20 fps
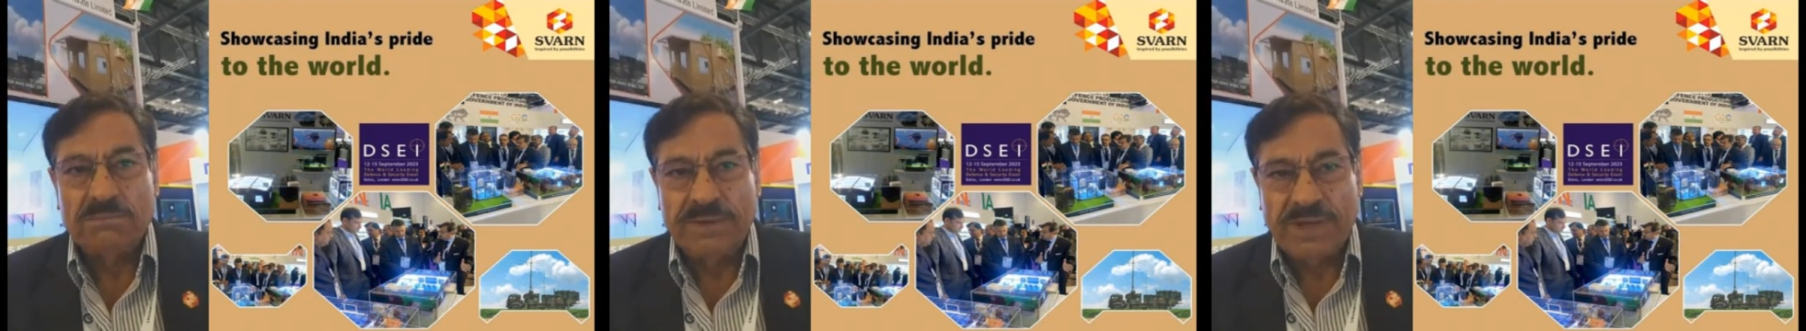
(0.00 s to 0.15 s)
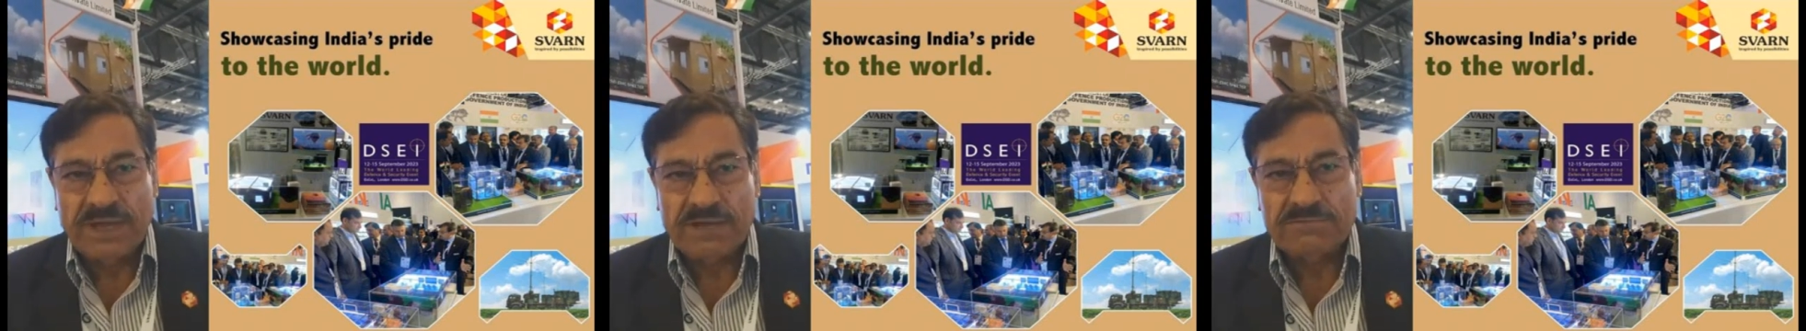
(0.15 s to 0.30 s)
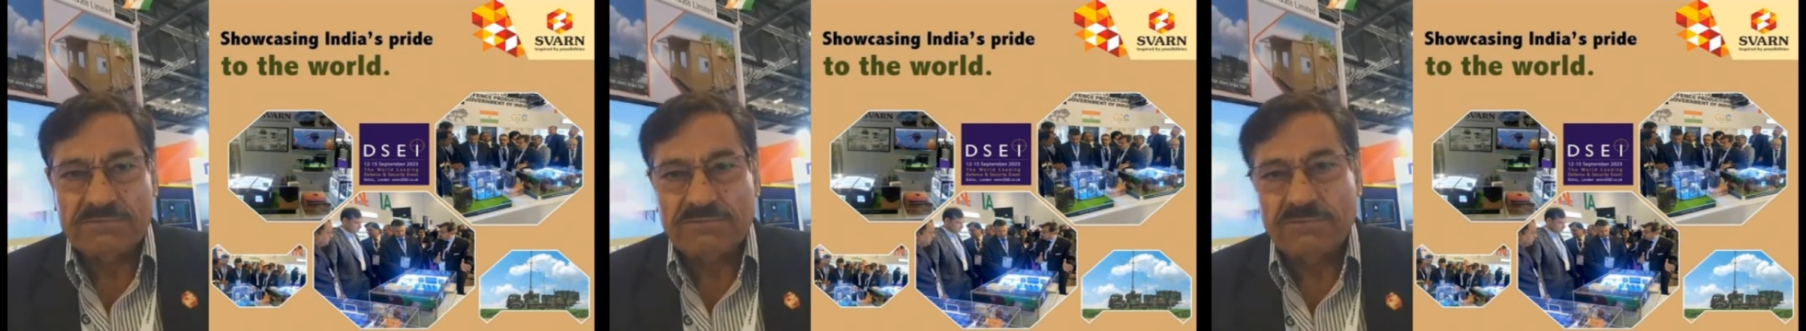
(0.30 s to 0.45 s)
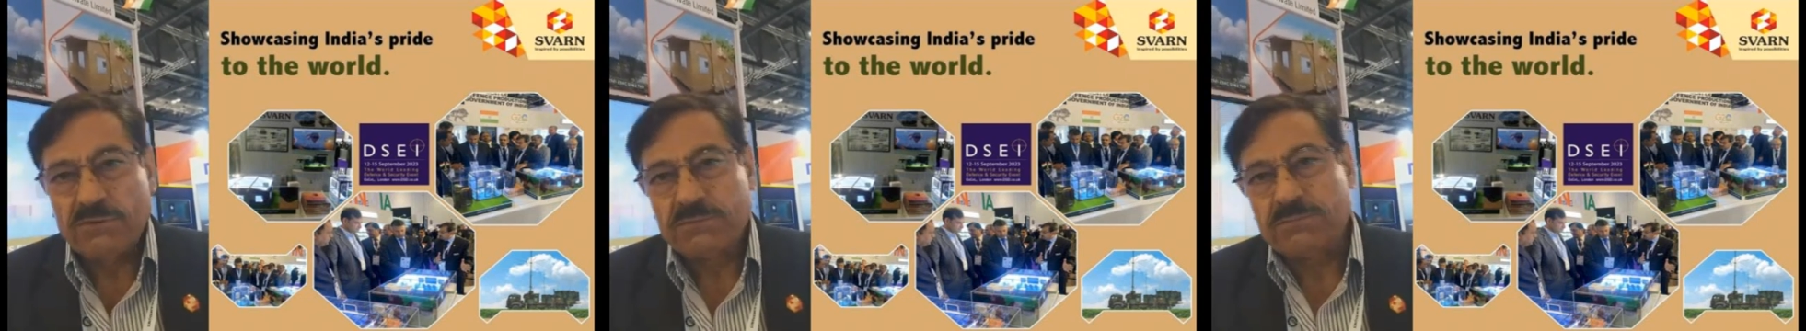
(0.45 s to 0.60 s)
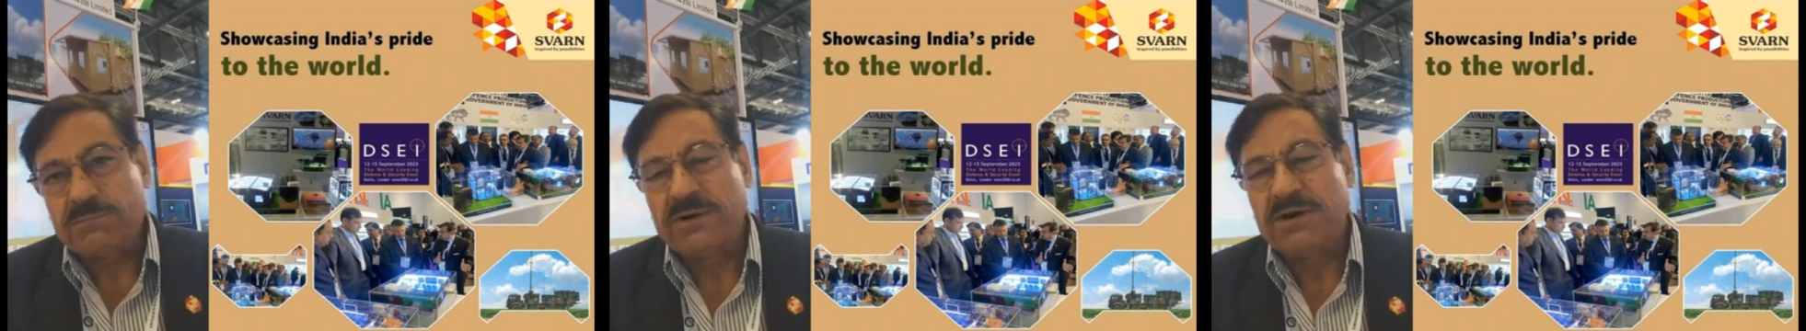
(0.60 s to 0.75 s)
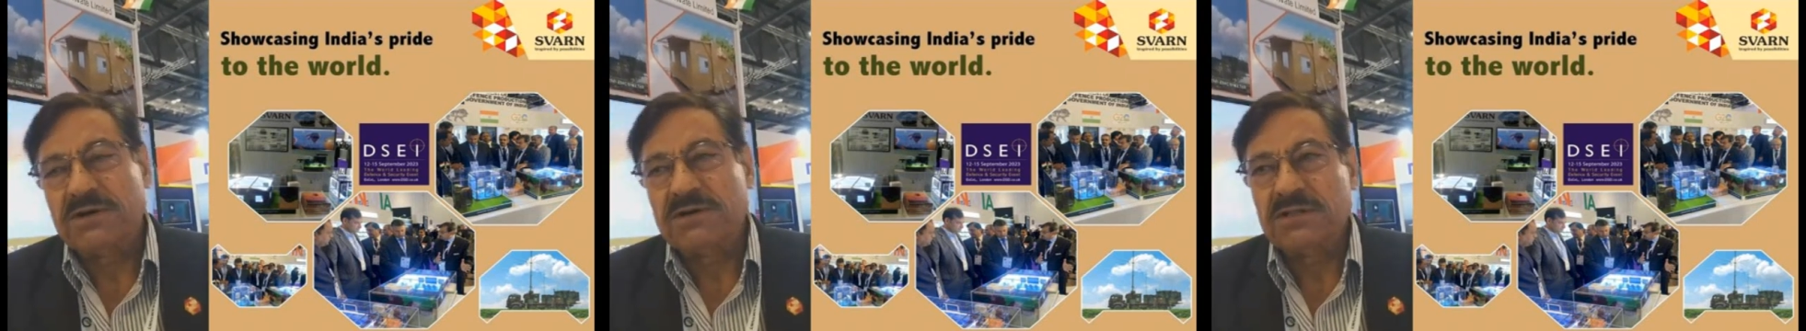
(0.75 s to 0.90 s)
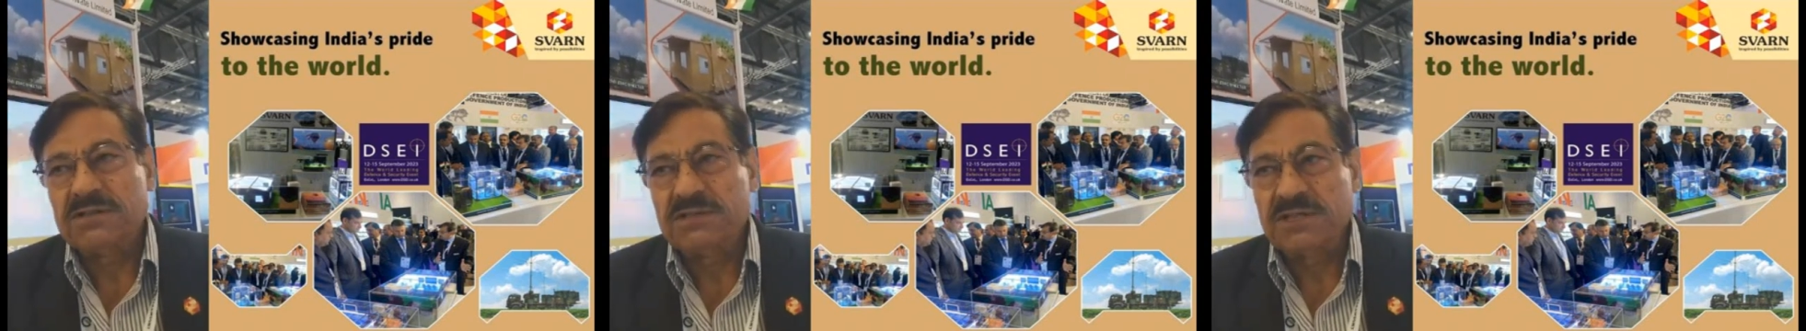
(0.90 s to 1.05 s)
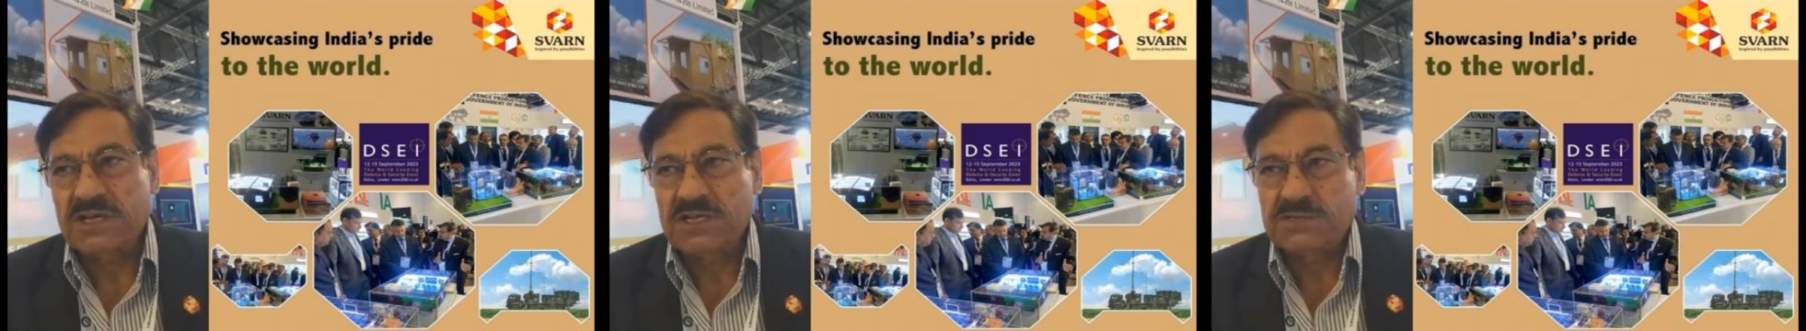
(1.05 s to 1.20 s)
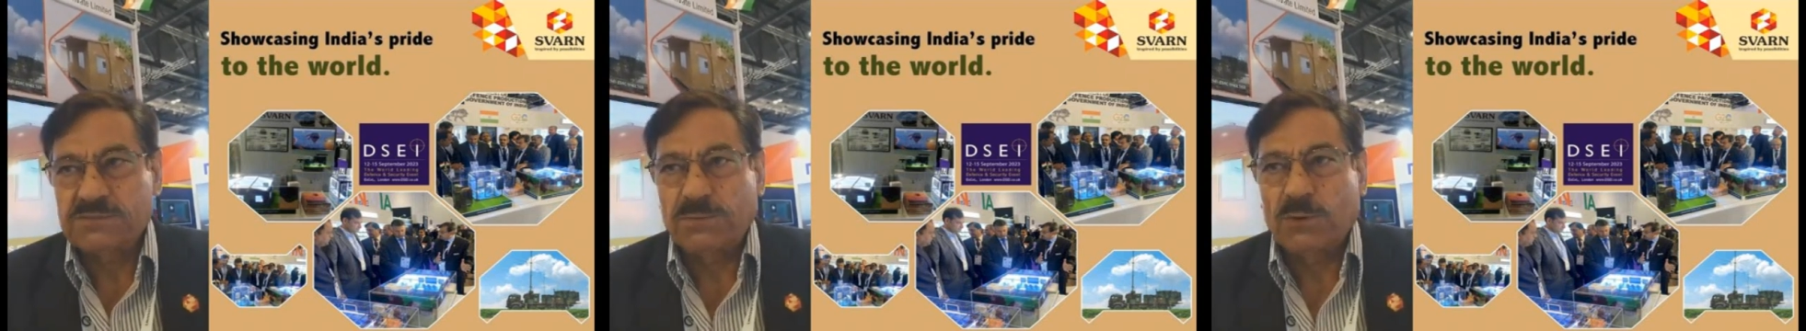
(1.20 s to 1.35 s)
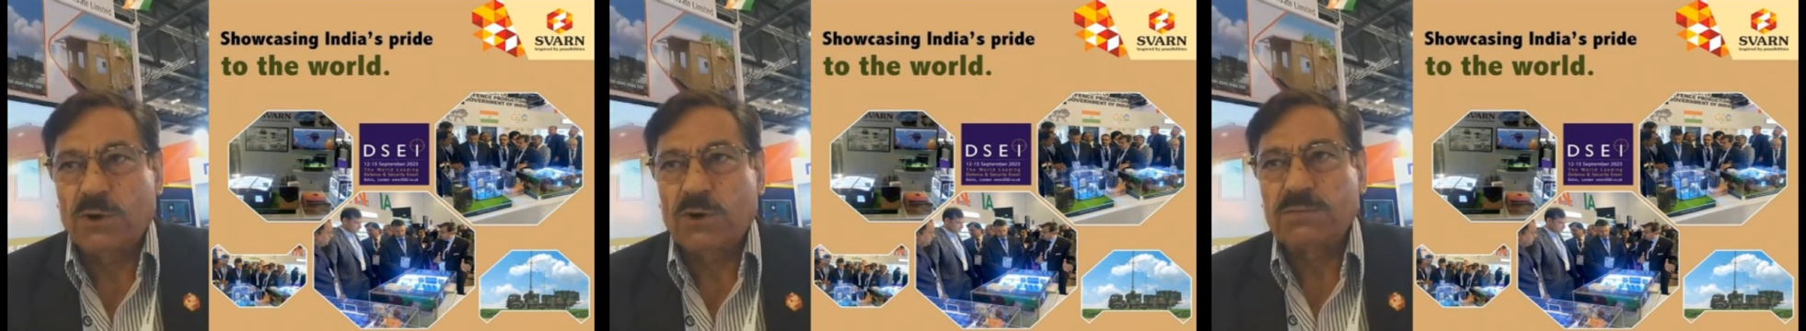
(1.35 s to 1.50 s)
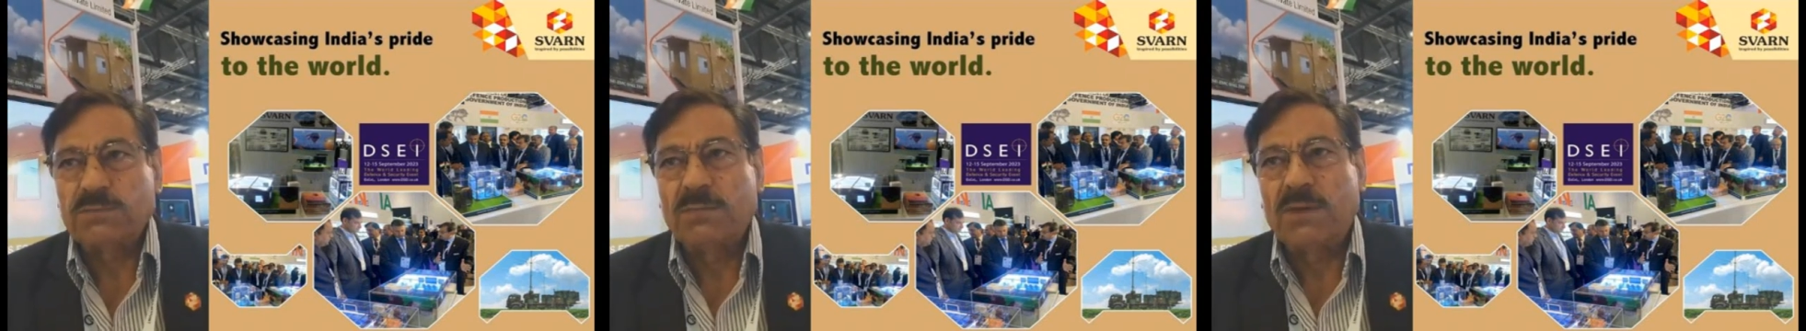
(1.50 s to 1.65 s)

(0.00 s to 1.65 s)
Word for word: big footprint in the export